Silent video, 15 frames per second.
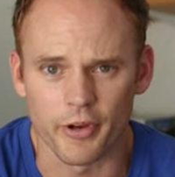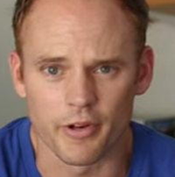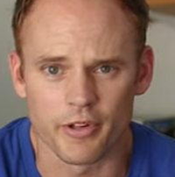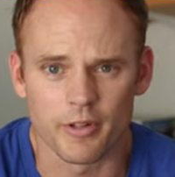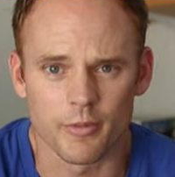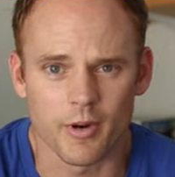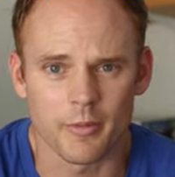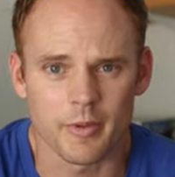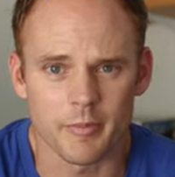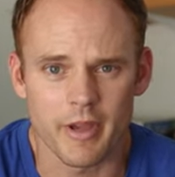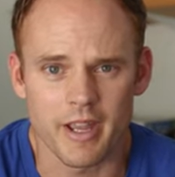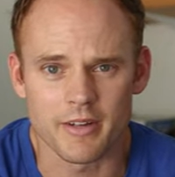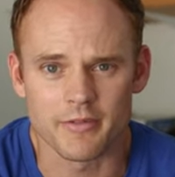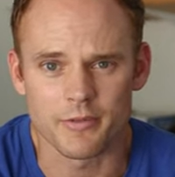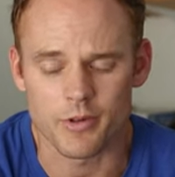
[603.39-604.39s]
third of what we
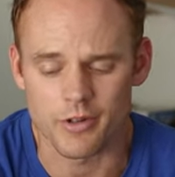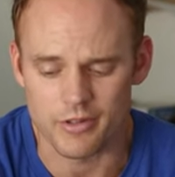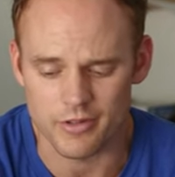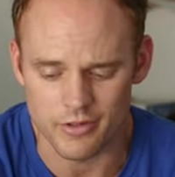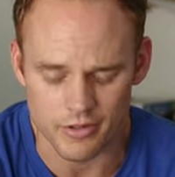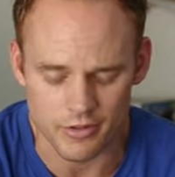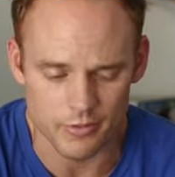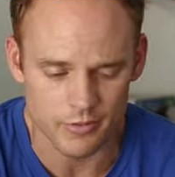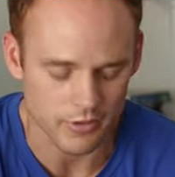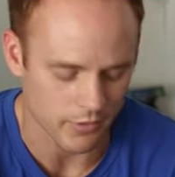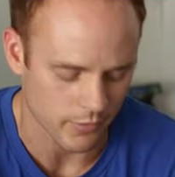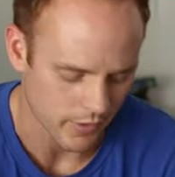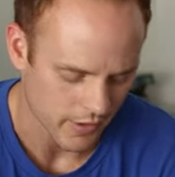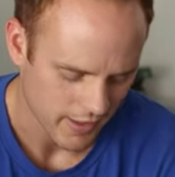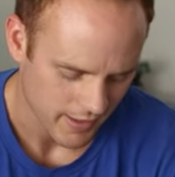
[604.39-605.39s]
paid for it new.
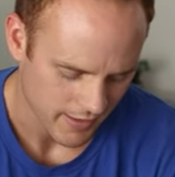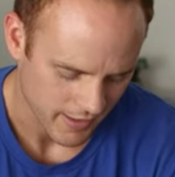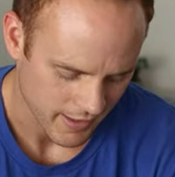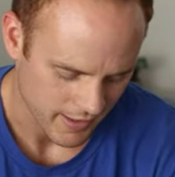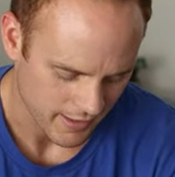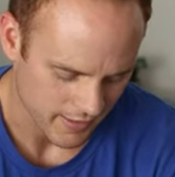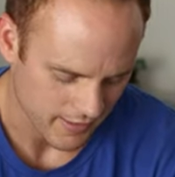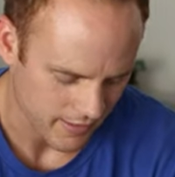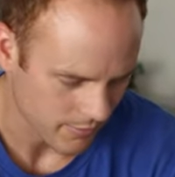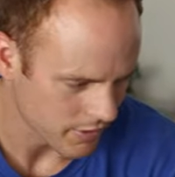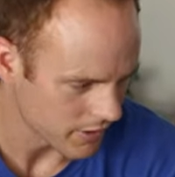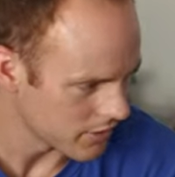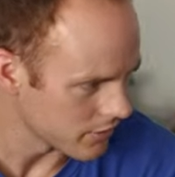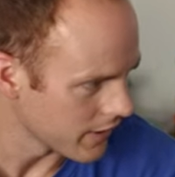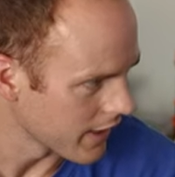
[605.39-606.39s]
So that is
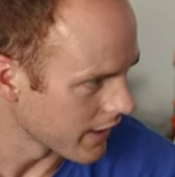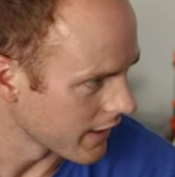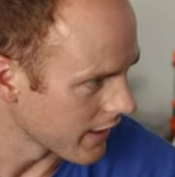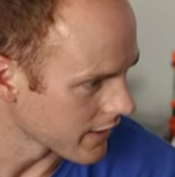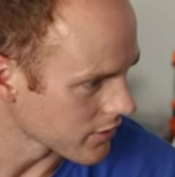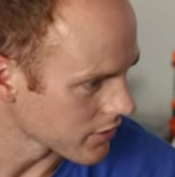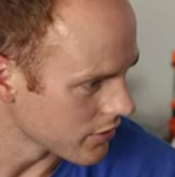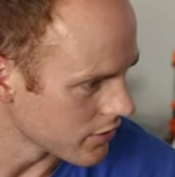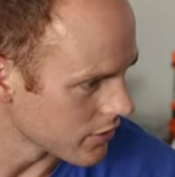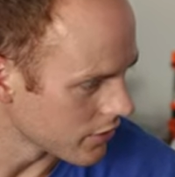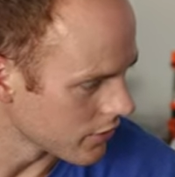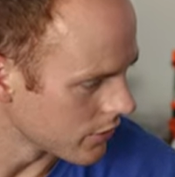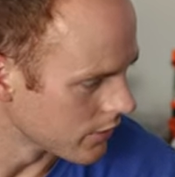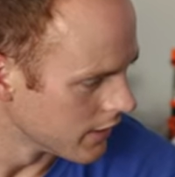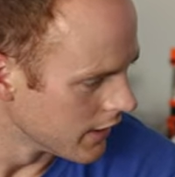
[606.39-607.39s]
something you can actually
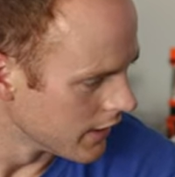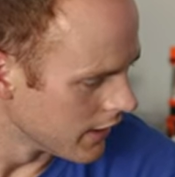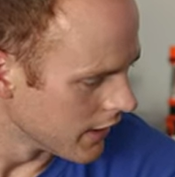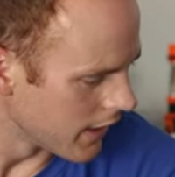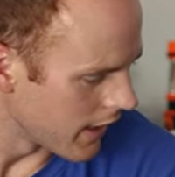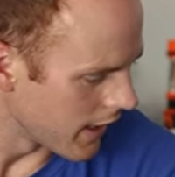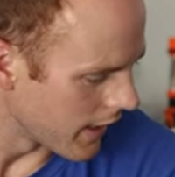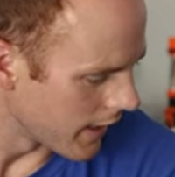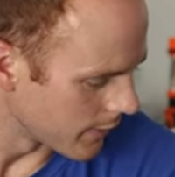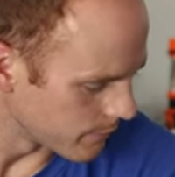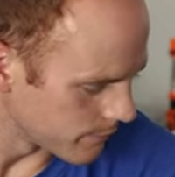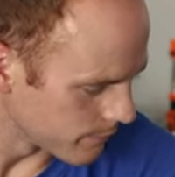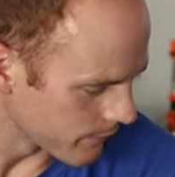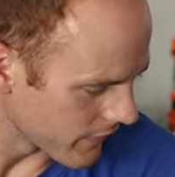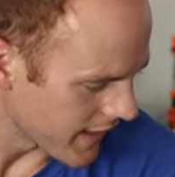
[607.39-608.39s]
do.
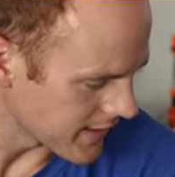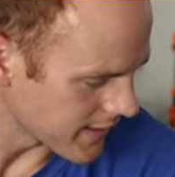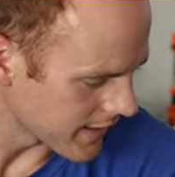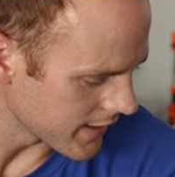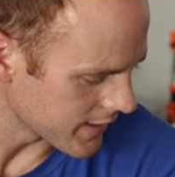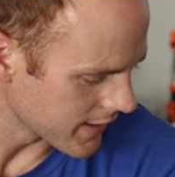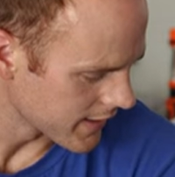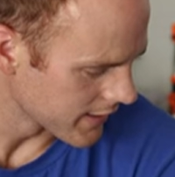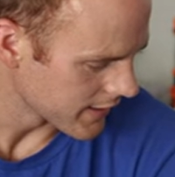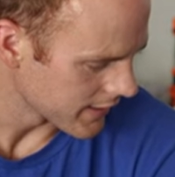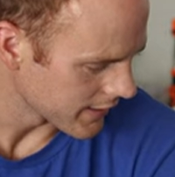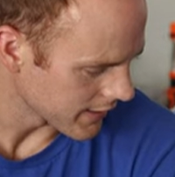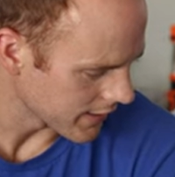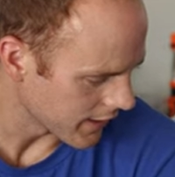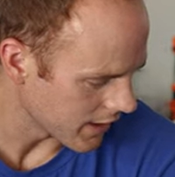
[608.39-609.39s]
Um, that's it.
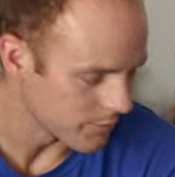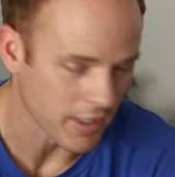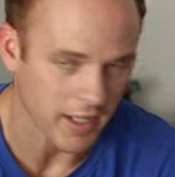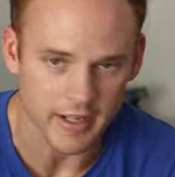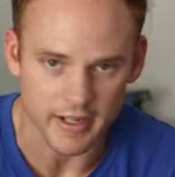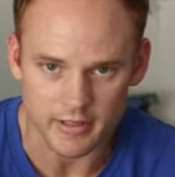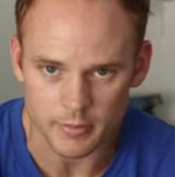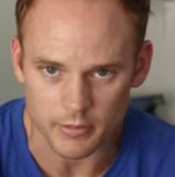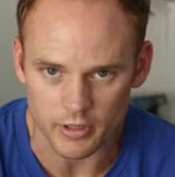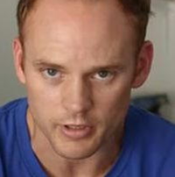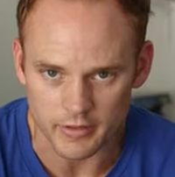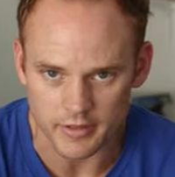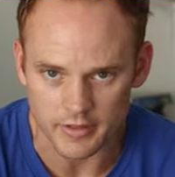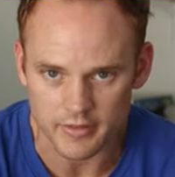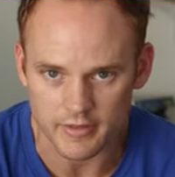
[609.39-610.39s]
I'm not an expert
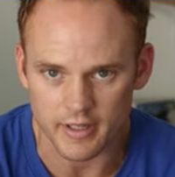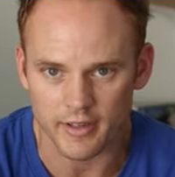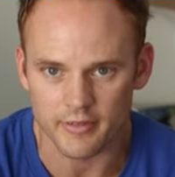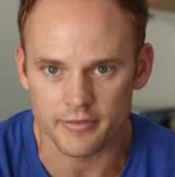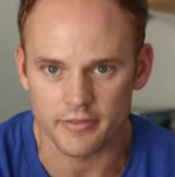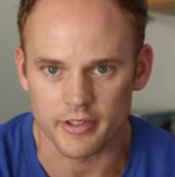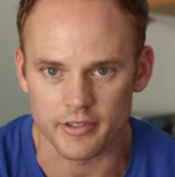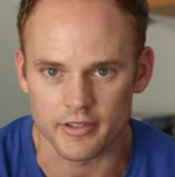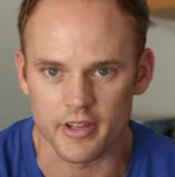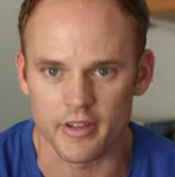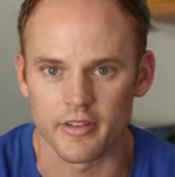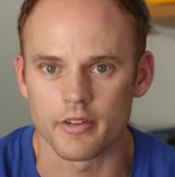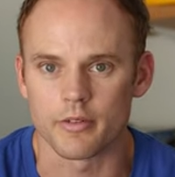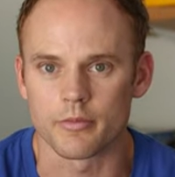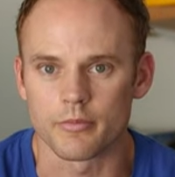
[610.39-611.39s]
on this stuff. There's
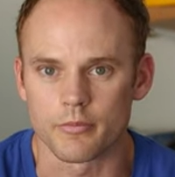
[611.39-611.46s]
other